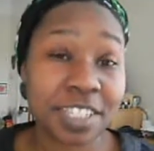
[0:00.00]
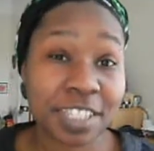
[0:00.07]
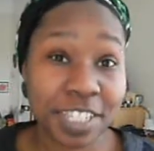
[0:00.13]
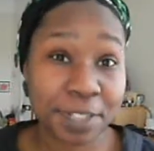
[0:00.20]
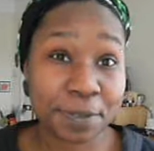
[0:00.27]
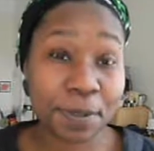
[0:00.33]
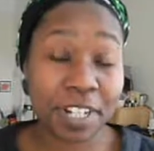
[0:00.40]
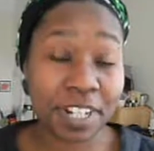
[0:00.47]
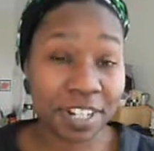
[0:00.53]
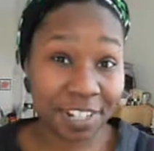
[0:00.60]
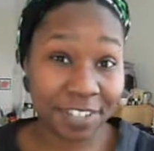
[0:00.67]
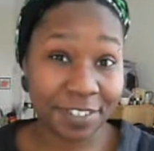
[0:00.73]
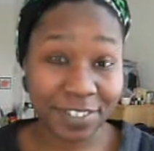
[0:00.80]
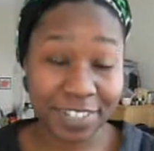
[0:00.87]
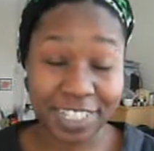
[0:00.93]
this one and
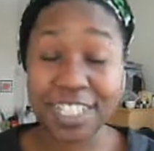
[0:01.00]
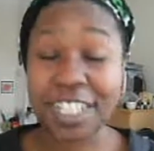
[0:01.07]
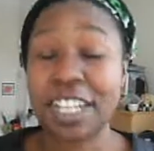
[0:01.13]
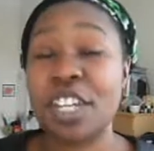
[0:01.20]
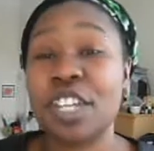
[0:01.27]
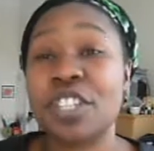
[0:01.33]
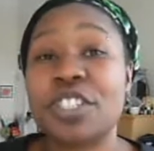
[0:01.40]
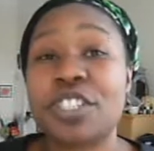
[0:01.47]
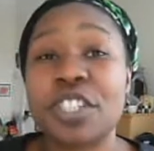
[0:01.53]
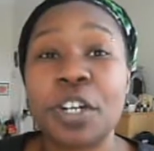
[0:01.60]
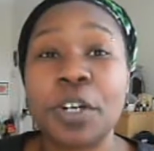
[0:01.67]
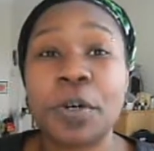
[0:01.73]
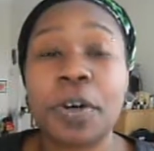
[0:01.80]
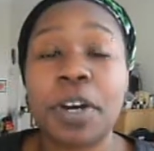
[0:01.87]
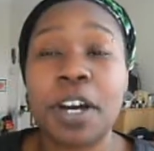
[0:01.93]
another one,
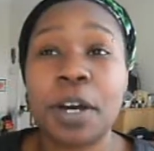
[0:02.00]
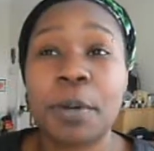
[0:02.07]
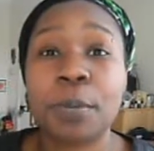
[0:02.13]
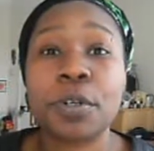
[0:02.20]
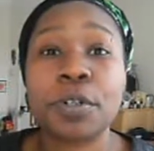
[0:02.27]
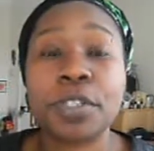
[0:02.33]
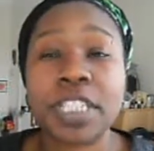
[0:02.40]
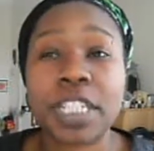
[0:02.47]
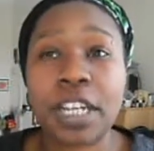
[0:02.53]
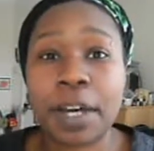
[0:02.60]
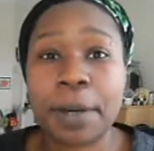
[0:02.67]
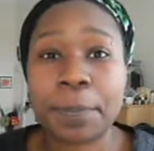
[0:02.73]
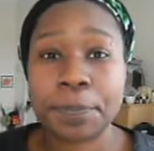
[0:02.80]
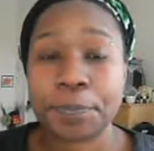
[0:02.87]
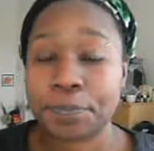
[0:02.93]
so all to come.